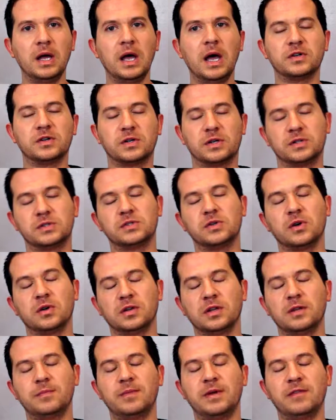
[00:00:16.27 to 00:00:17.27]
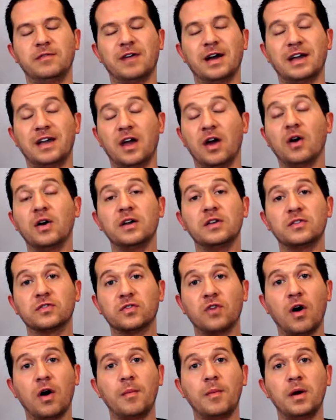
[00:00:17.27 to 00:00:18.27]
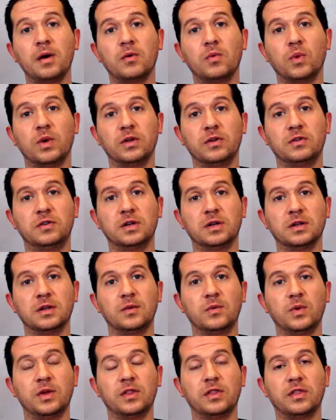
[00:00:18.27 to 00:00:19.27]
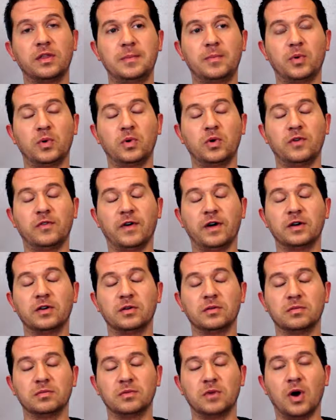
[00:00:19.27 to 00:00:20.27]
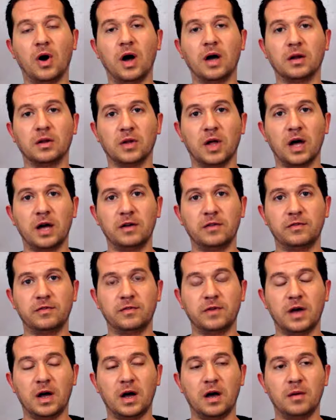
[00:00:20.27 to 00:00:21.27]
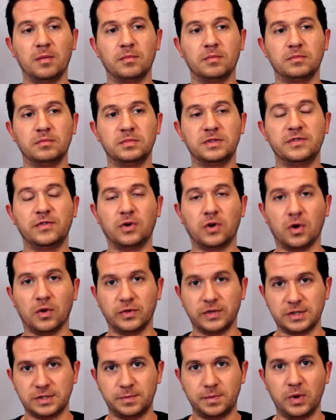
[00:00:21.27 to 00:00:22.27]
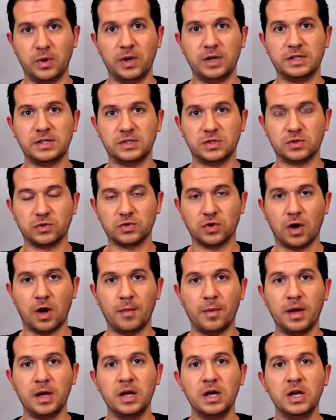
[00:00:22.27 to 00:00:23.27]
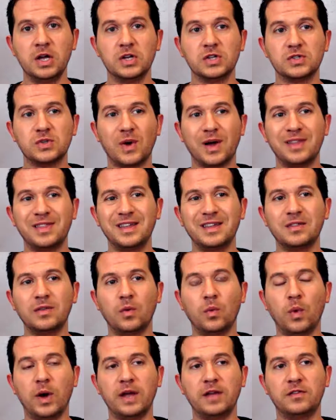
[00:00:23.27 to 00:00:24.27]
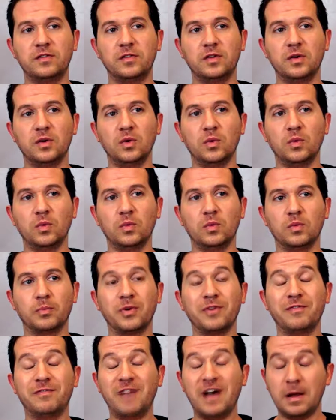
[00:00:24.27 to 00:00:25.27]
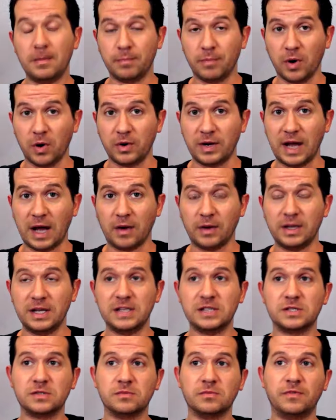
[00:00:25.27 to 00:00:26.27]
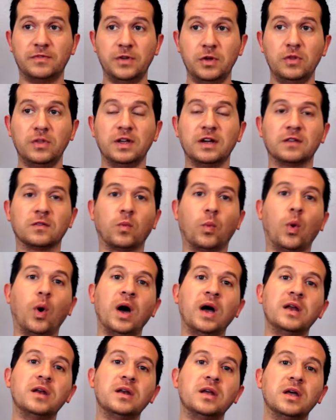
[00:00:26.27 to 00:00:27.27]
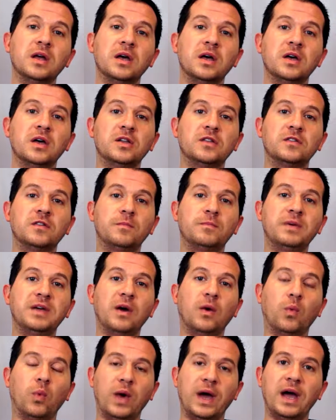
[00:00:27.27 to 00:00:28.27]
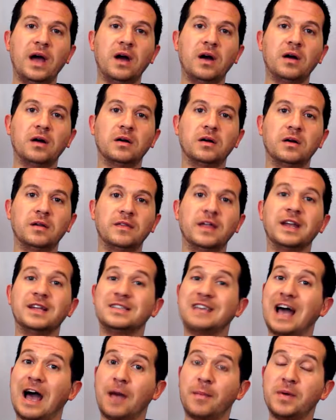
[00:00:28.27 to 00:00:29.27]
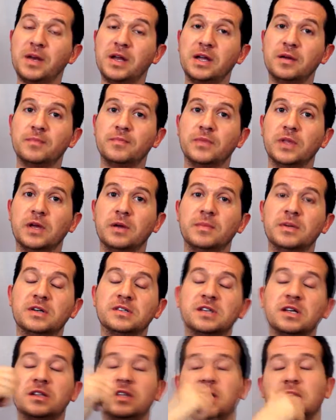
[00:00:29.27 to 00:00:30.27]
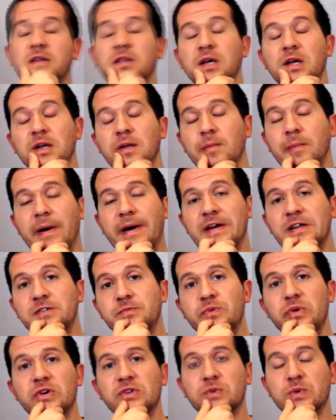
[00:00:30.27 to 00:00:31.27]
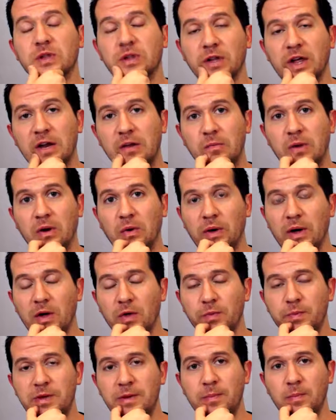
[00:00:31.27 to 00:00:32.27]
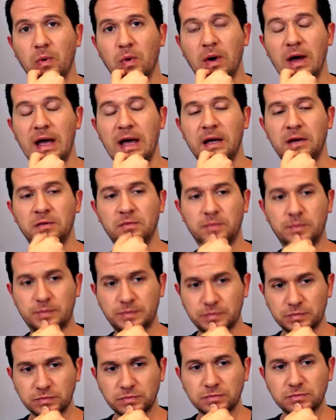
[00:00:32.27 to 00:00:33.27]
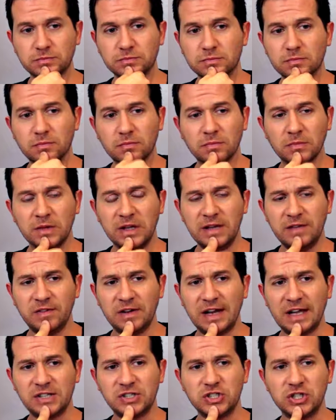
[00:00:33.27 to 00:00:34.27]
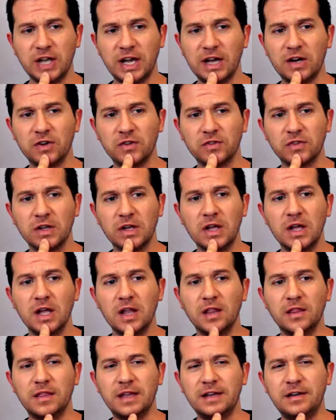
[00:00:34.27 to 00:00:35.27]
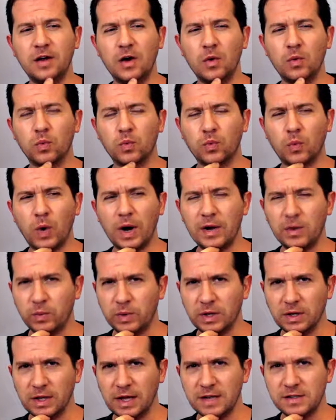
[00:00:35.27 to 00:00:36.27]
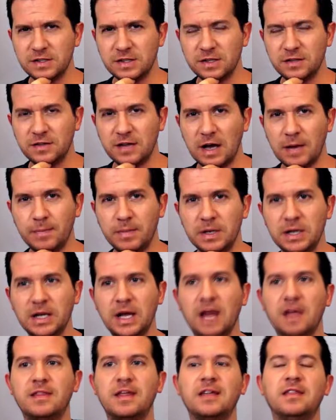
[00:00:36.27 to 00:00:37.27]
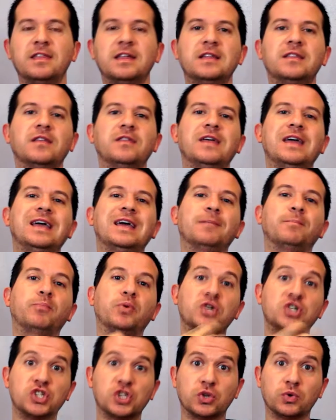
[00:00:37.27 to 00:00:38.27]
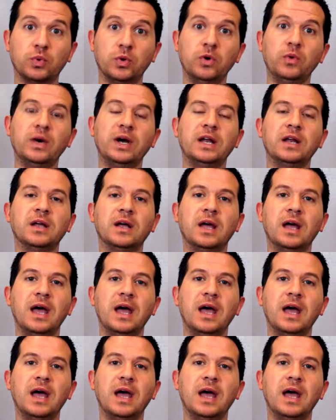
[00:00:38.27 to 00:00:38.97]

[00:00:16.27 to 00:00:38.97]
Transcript: There can certainly be vicarious trauma when you're dealing with people who have undergone a lot of difficult experiences or trauma. So I think the way to prevent burnout is a few things. One, to be aware that it's happening. Because I think that in my experience with a lot of mental health people and even educators, they don't quite realize that it's happening and they think that they can push through it.